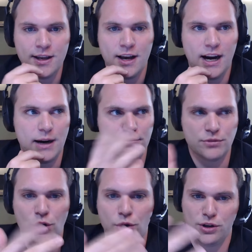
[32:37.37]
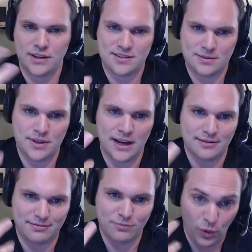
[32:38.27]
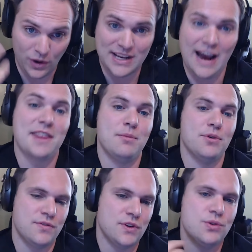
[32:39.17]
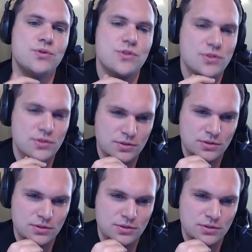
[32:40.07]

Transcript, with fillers: um, go look at some of the ones that had the most views.